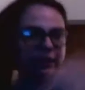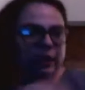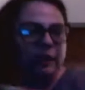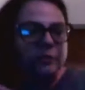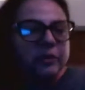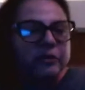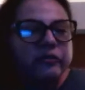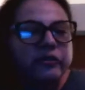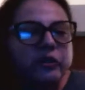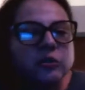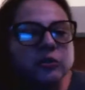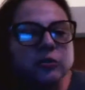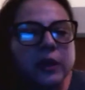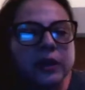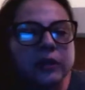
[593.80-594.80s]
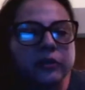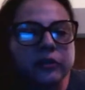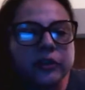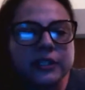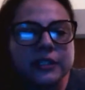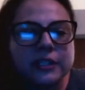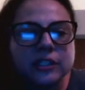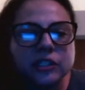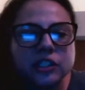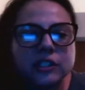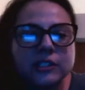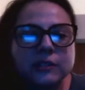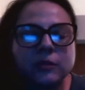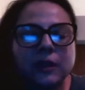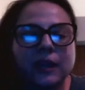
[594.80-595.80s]
hold on. I'm confused whether
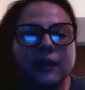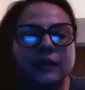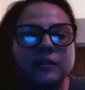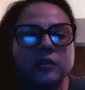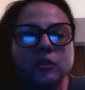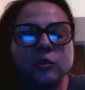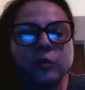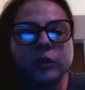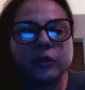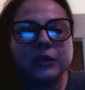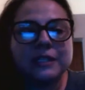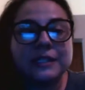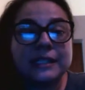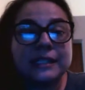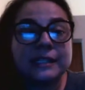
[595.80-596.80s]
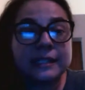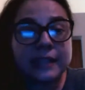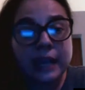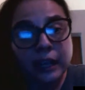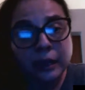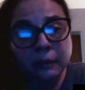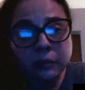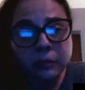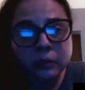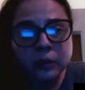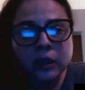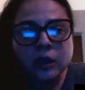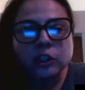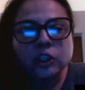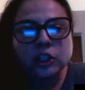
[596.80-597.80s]
this is just the answer where it's the
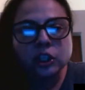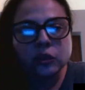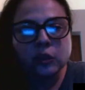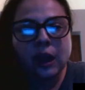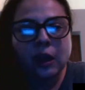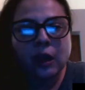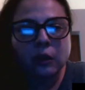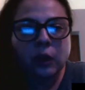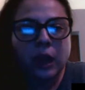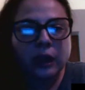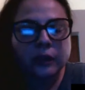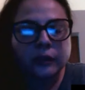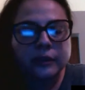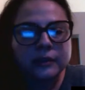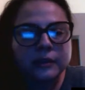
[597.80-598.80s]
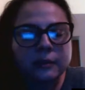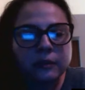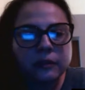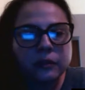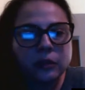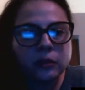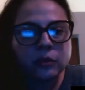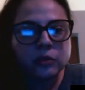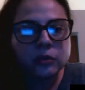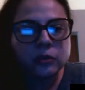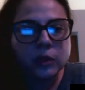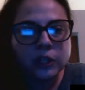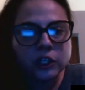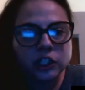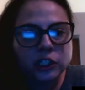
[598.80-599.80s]
same you know how some of
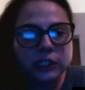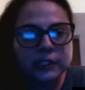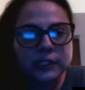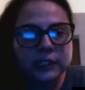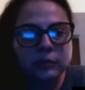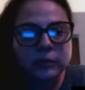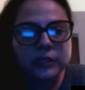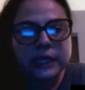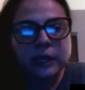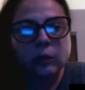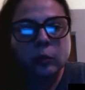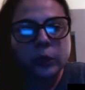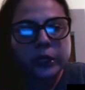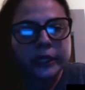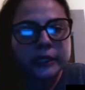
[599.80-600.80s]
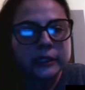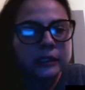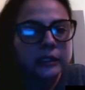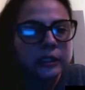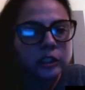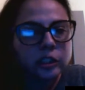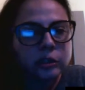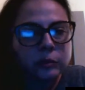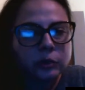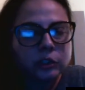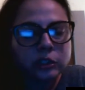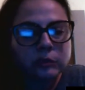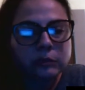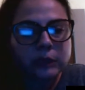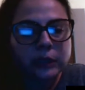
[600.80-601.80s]
those questions, it was like, what is the
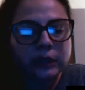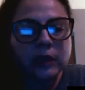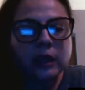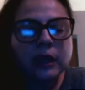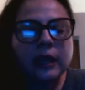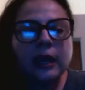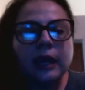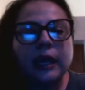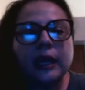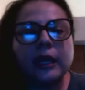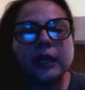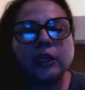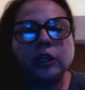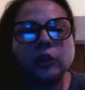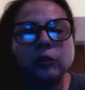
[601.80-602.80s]
distribution mean? And